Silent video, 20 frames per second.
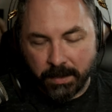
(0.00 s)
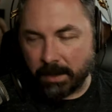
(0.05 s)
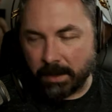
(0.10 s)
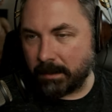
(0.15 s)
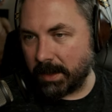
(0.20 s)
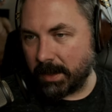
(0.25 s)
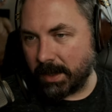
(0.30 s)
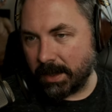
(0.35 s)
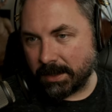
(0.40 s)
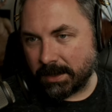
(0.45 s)

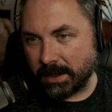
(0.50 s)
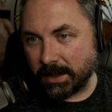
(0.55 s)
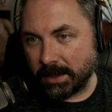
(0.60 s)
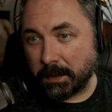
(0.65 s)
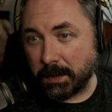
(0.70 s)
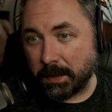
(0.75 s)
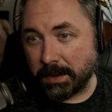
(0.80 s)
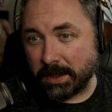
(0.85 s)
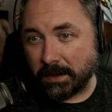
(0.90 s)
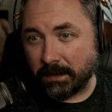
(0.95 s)
Ballistic
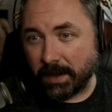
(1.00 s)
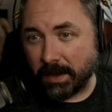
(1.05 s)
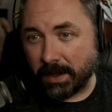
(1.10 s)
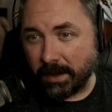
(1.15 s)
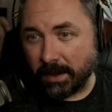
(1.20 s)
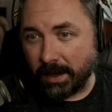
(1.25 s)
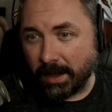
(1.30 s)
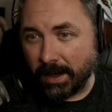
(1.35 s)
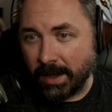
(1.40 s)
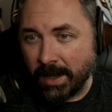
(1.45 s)

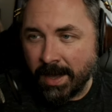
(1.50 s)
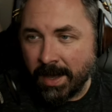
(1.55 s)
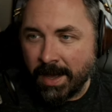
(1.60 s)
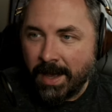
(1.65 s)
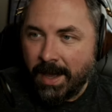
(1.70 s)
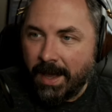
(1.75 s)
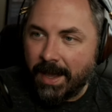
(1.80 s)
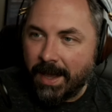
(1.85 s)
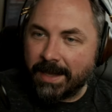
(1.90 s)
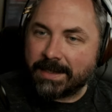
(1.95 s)
specifically
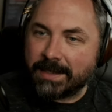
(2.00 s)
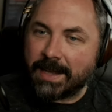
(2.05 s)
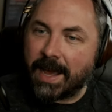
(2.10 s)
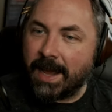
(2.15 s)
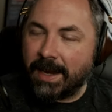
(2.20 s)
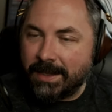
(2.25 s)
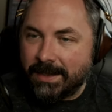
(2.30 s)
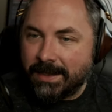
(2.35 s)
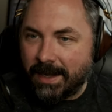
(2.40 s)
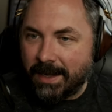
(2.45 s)
is
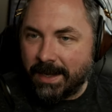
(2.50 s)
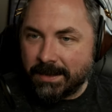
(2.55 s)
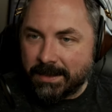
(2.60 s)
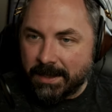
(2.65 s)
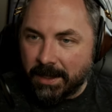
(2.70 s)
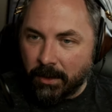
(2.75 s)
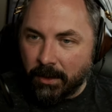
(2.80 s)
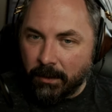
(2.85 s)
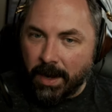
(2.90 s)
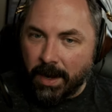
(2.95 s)
kind of
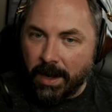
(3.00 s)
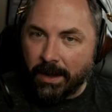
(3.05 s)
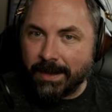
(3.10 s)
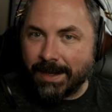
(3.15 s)
dancing around the